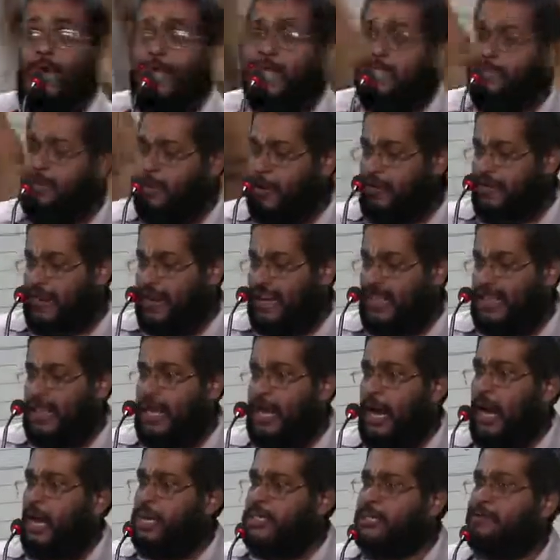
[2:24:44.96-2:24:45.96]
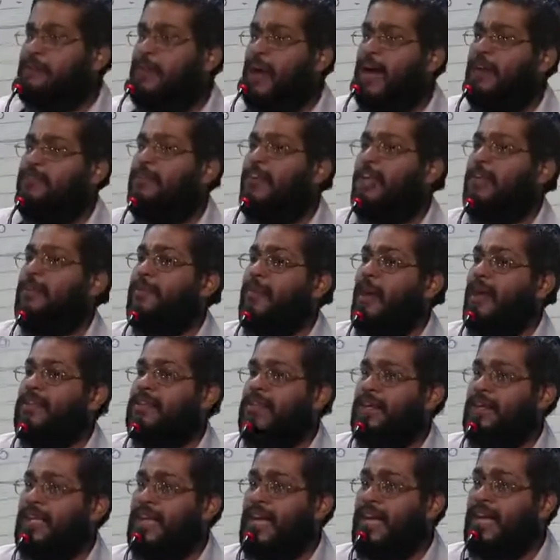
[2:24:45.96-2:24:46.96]
is providing the launch plan for the
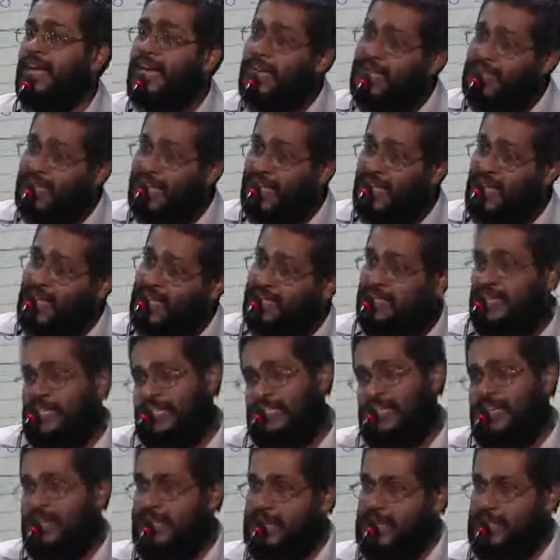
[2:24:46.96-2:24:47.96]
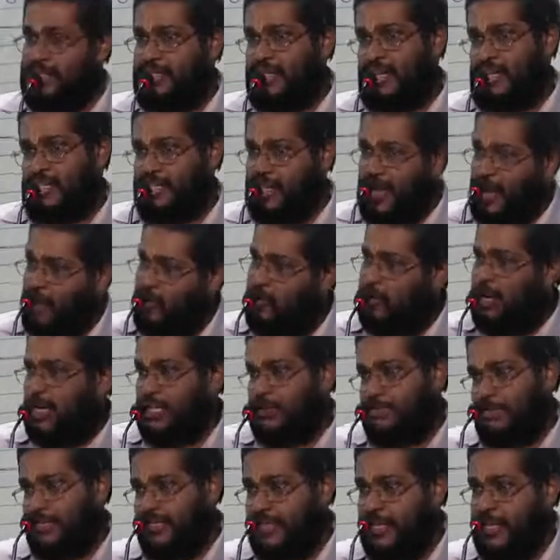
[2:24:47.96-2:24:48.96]
project? Yeah, the existing say
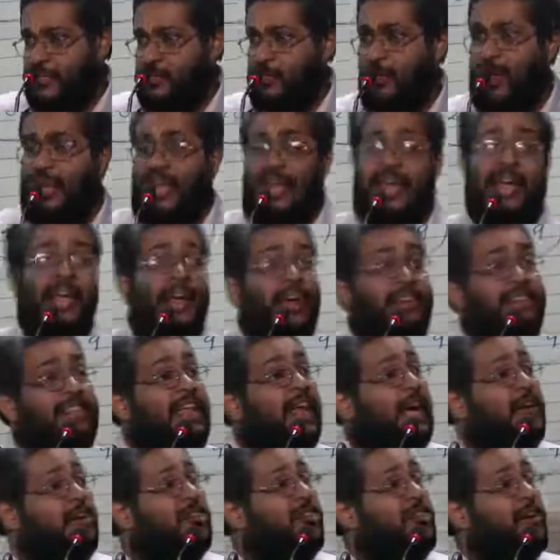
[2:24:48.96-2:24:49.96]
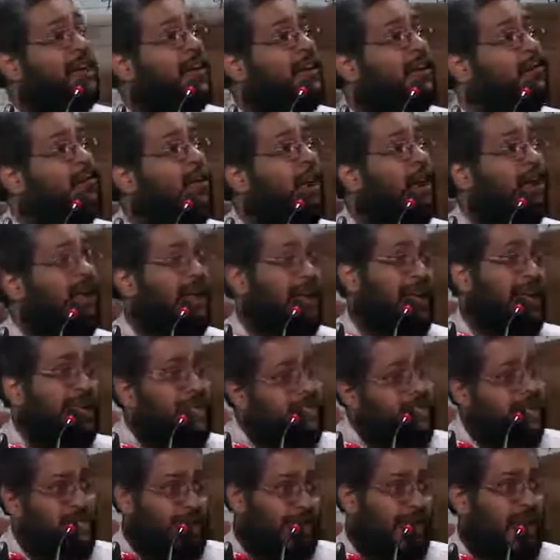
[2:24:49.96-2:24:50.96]
shareholders business only. They should get what?
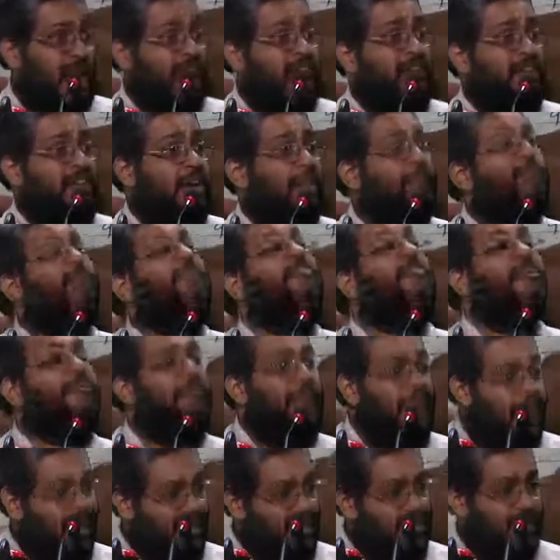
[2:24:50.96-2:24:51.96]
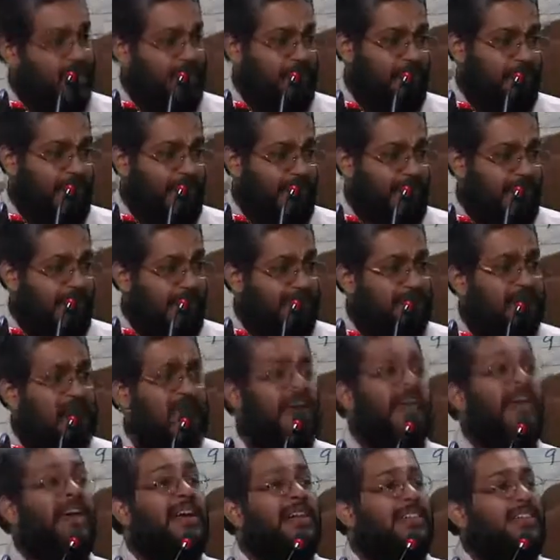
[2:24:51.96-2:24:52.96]
The share of NPV major, because
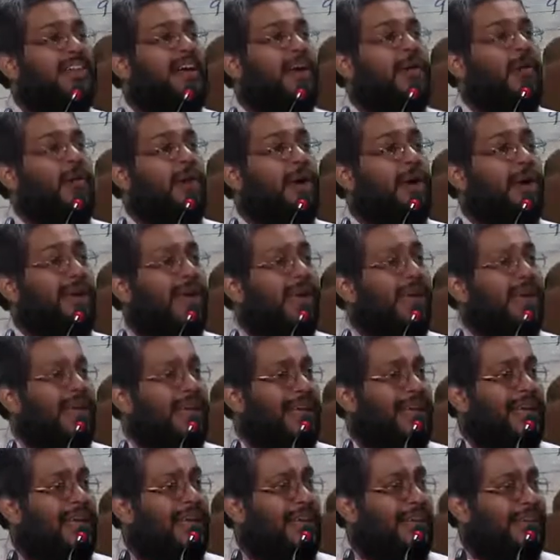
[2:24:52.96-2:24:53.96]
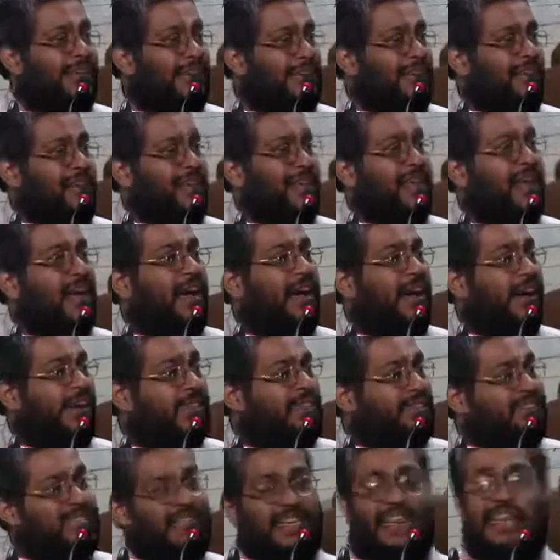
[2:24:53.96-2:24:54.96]
they are only giving the
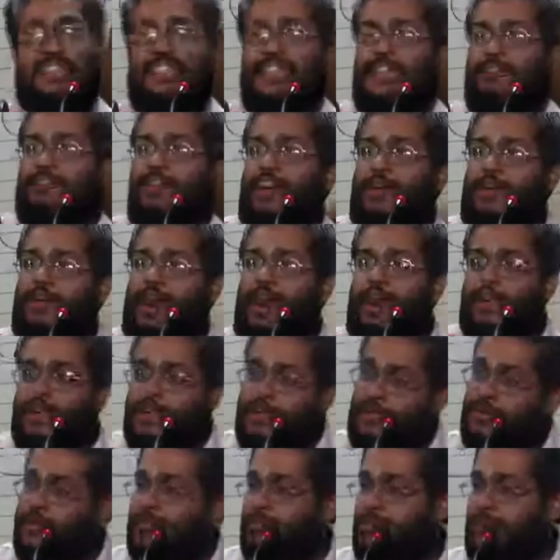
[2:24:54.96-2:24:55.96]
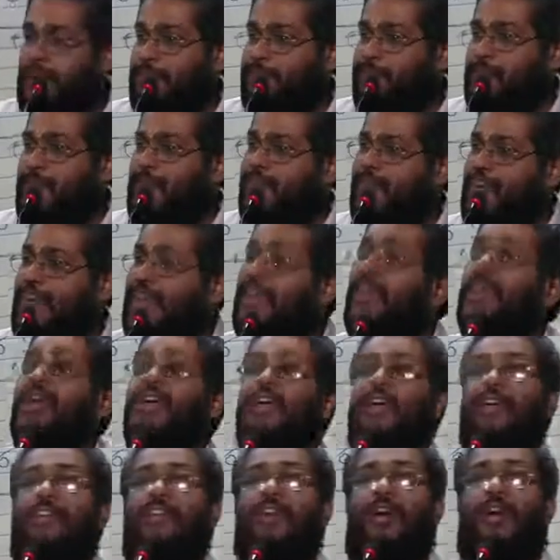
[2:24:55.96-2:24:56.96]
synergy for what? The new NPV.
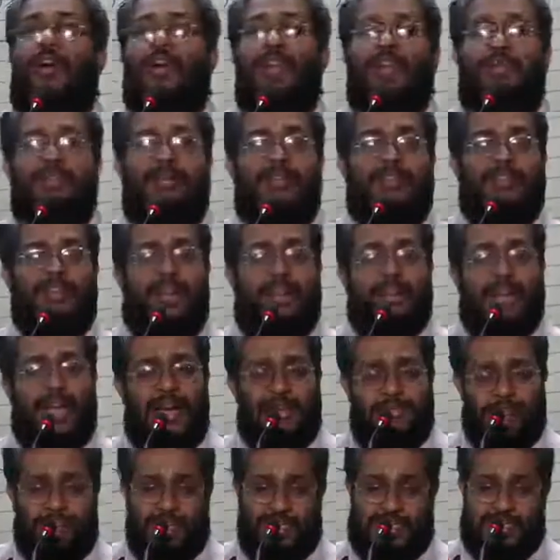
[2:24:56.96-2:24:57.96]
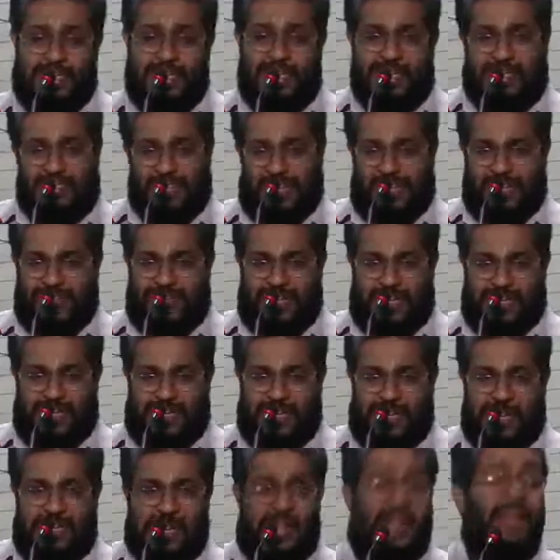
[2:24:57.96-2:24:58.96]
It all depends on the business
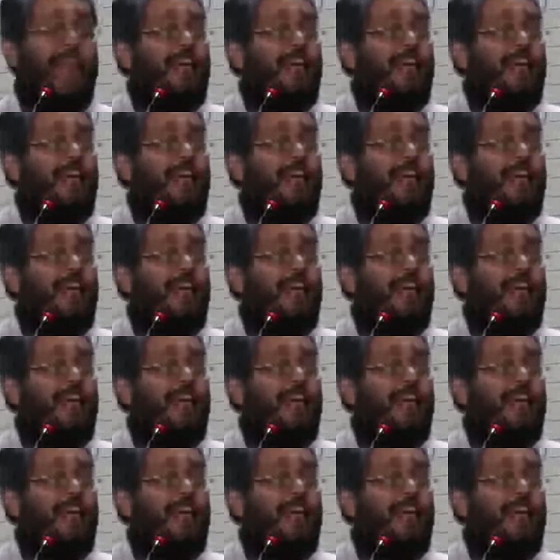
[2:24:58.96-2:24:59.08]
situation